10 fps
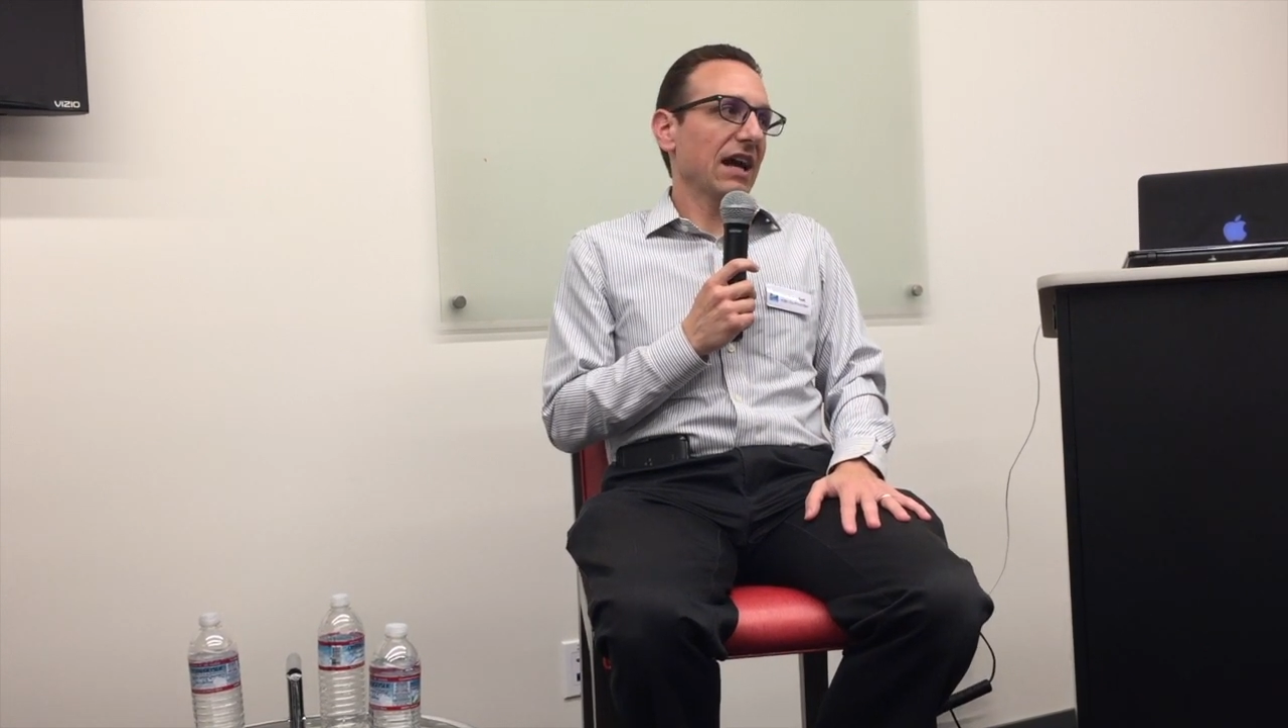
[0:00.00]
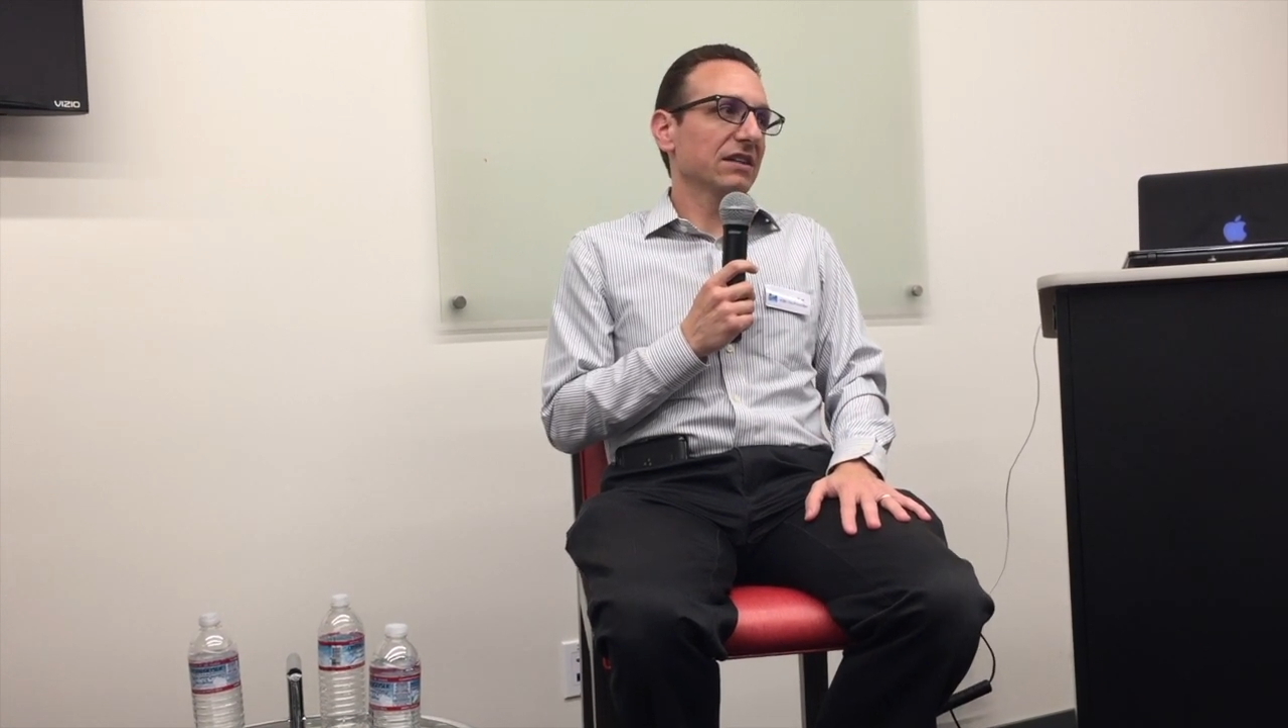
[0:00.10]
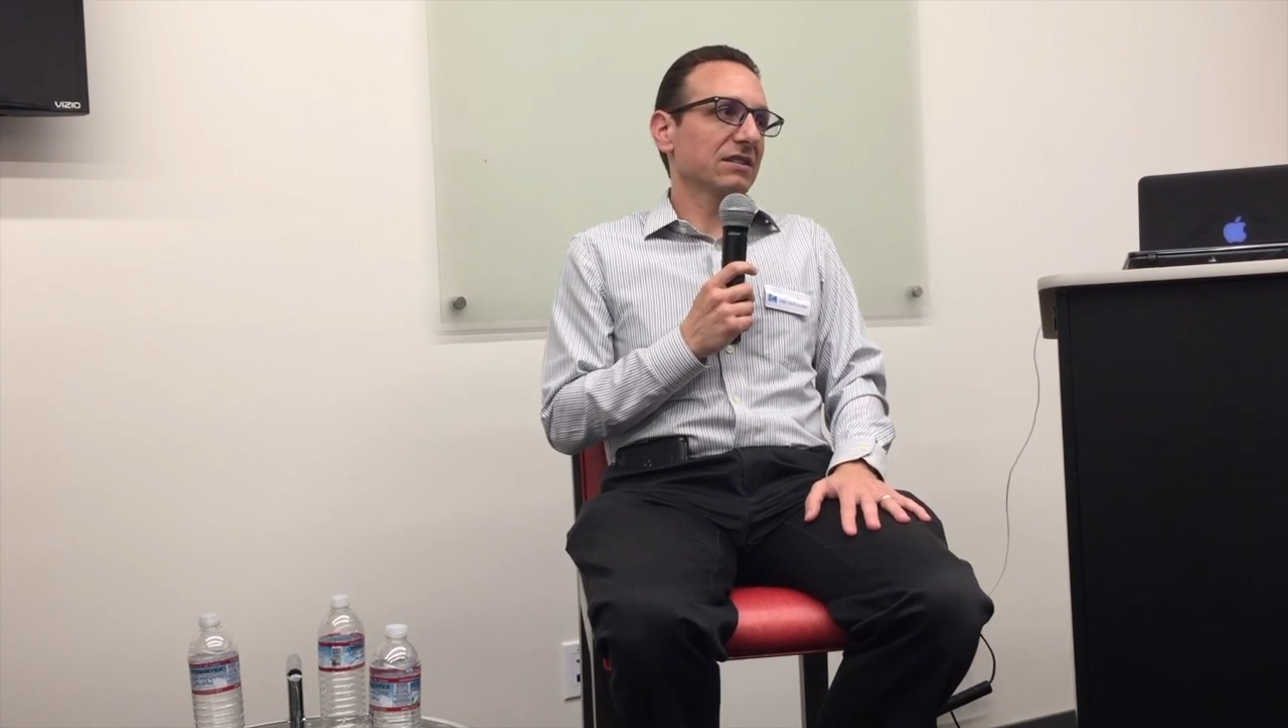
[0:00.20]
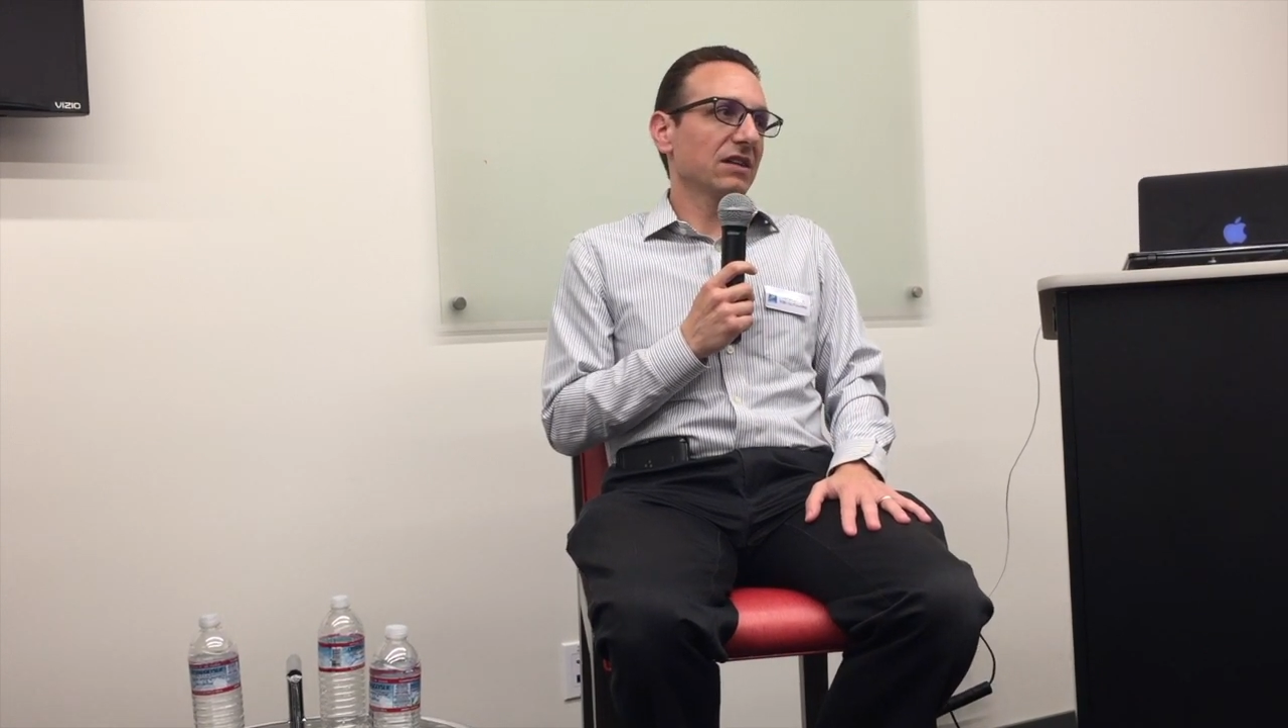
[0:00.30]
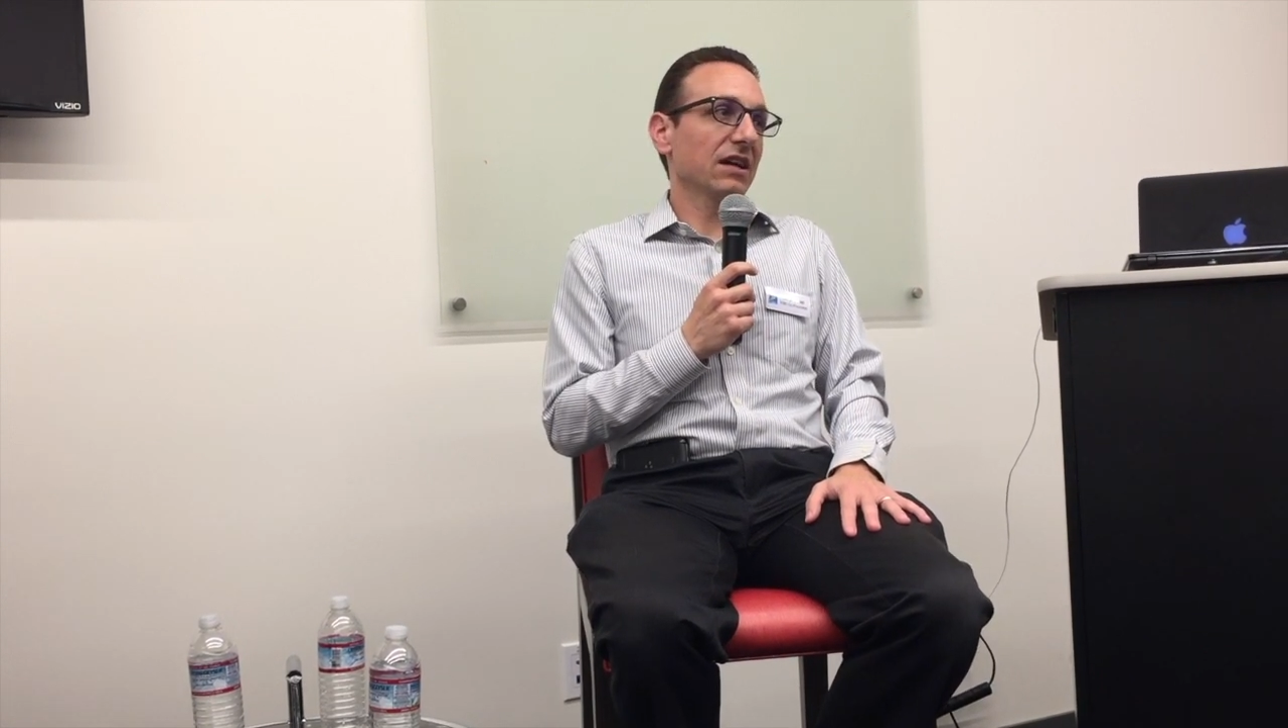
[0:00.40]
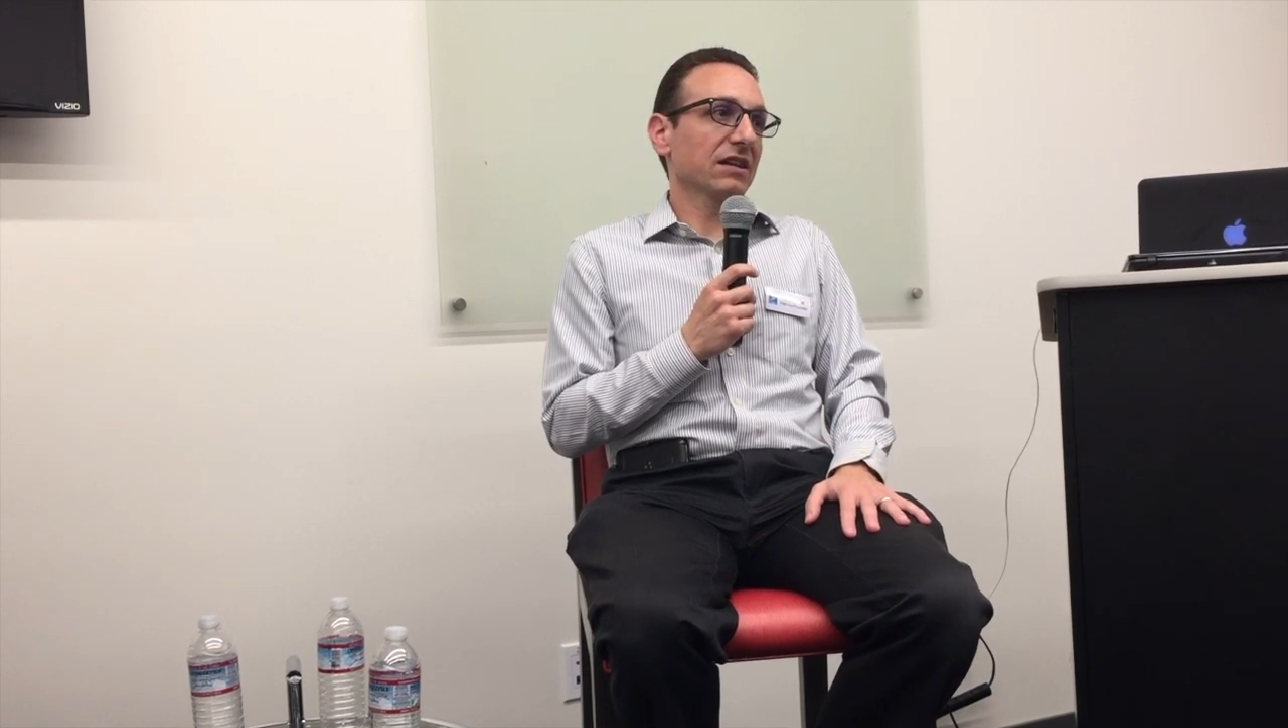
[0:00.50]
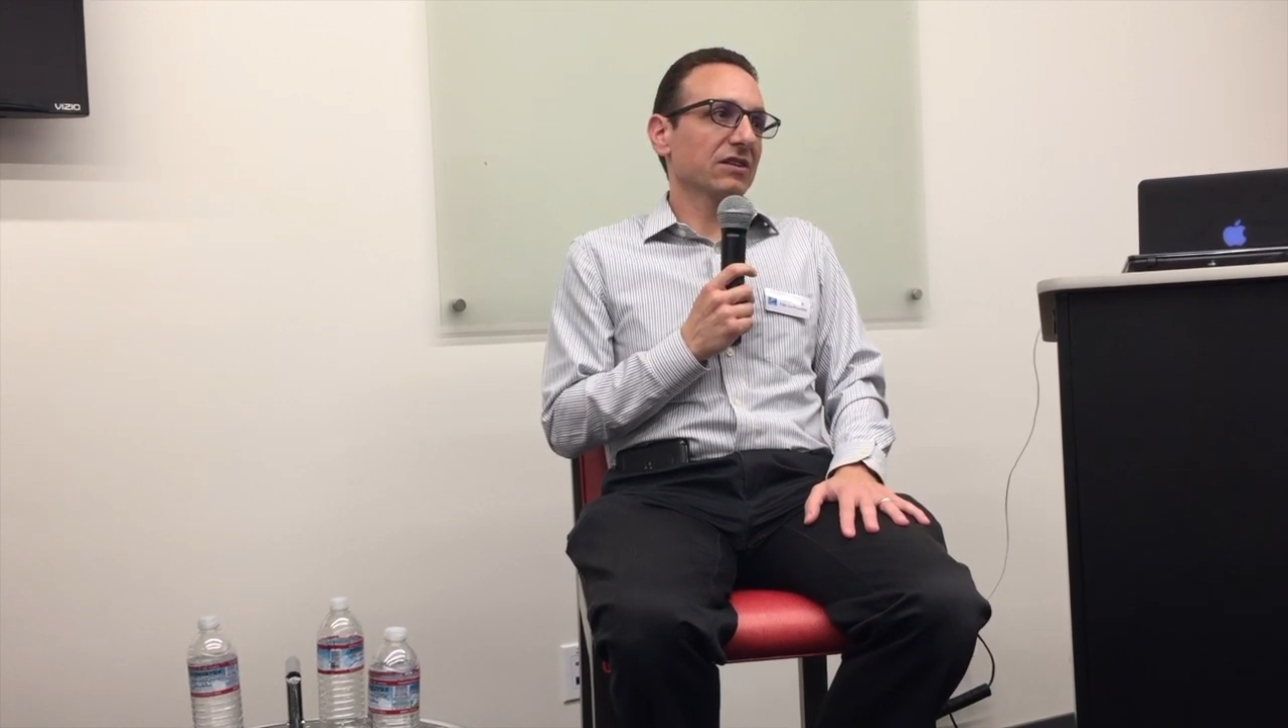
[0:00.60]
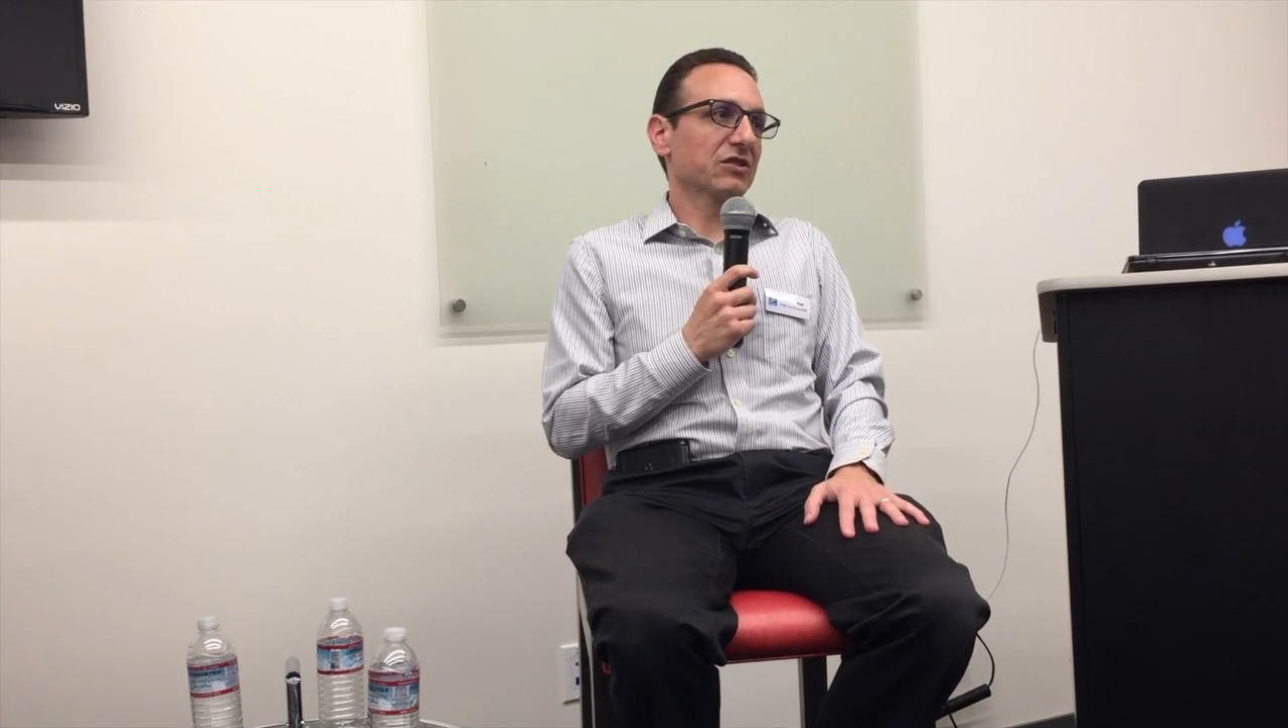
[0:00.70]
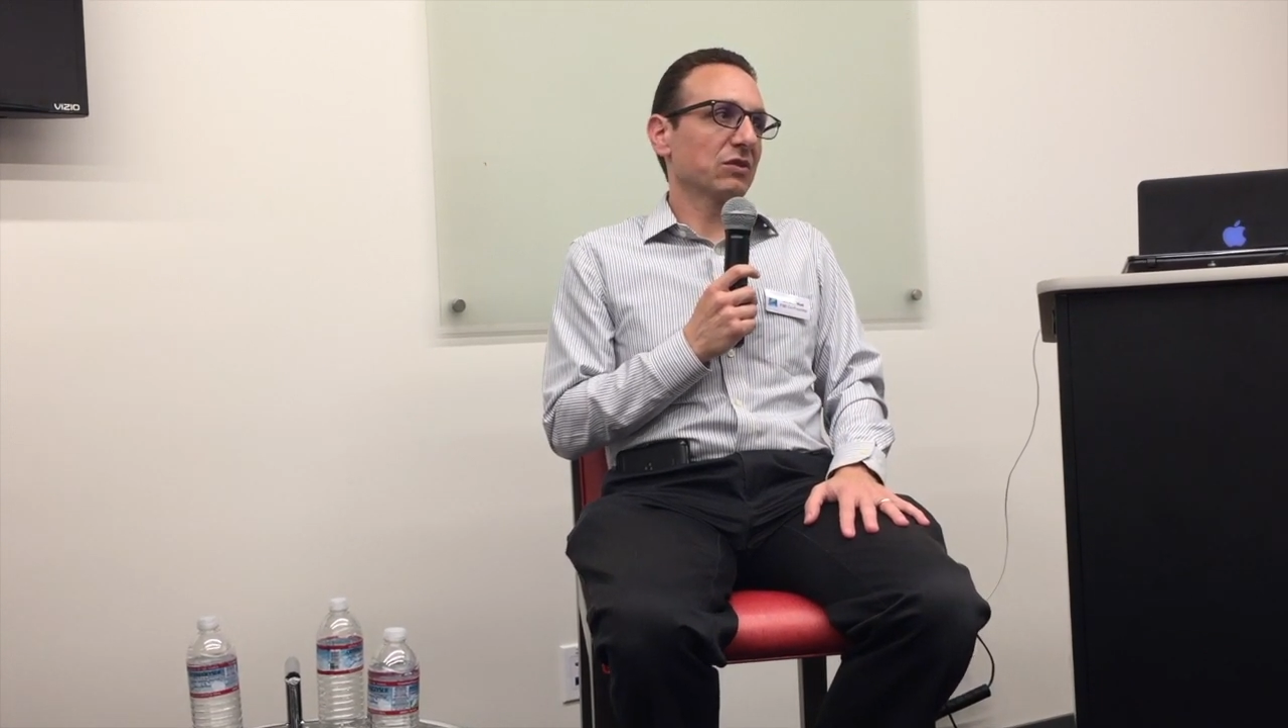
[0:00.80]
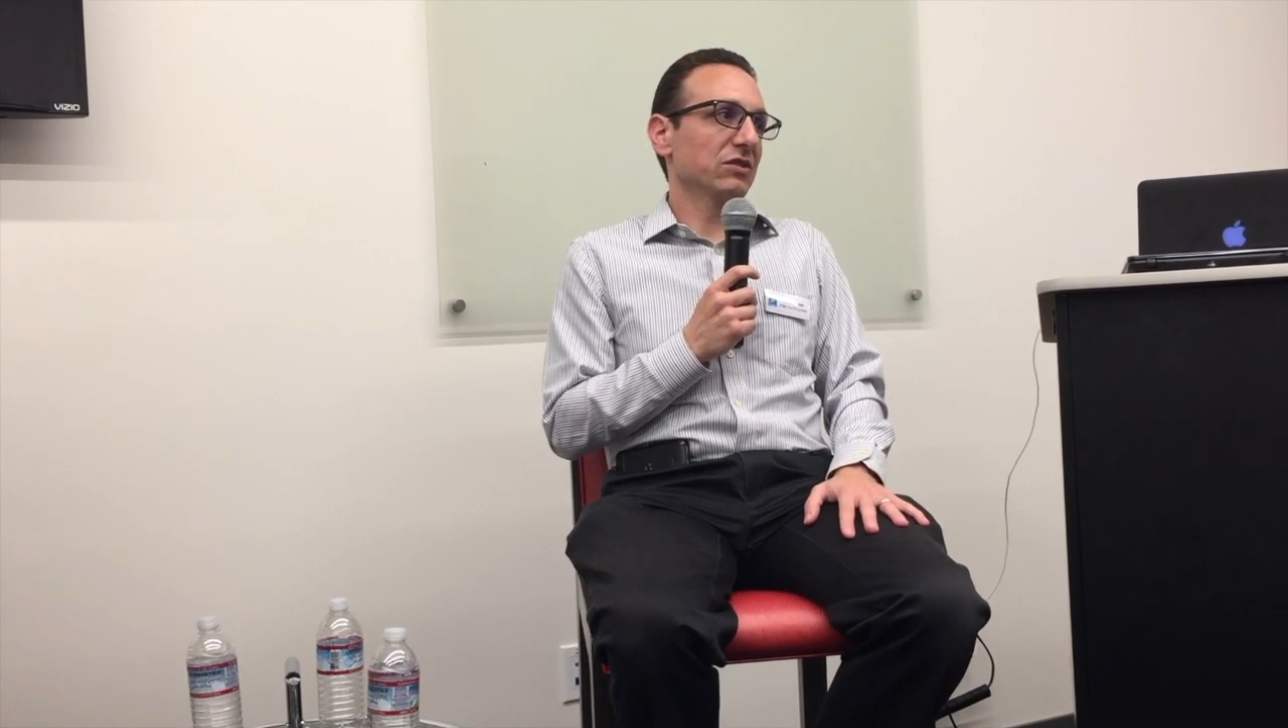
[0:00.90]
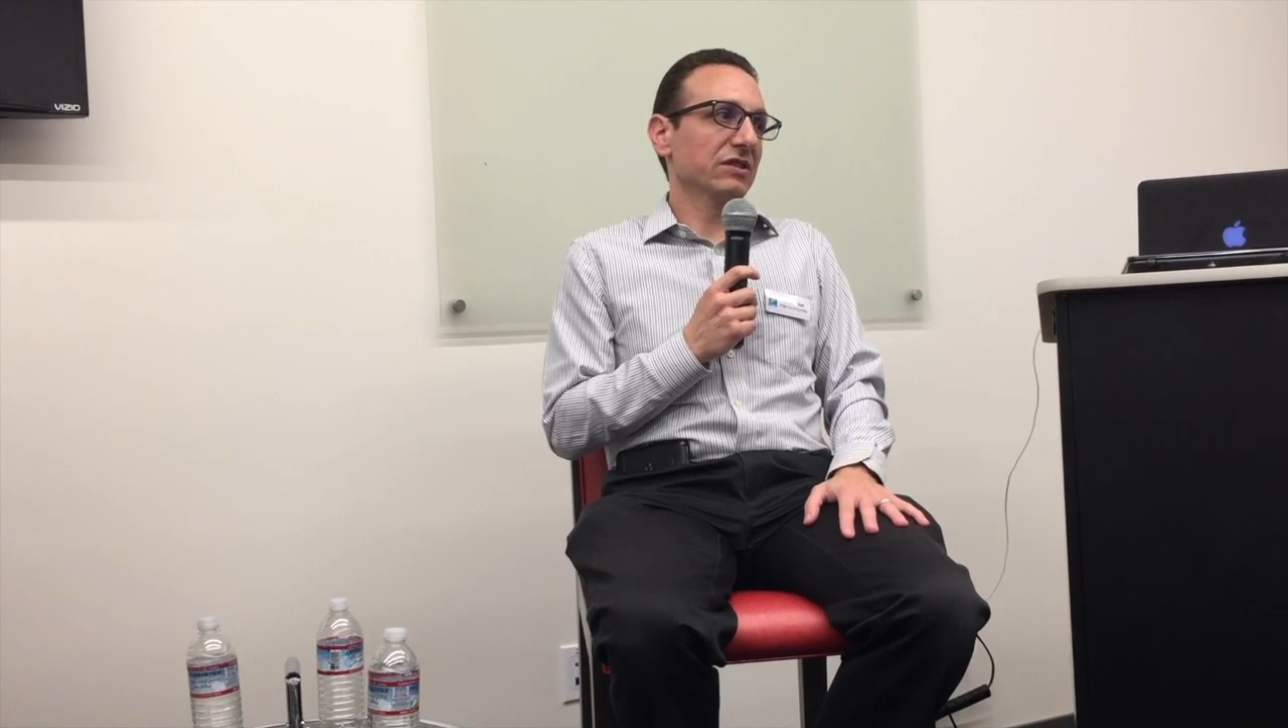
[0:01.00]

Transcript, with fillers: has a lot of the control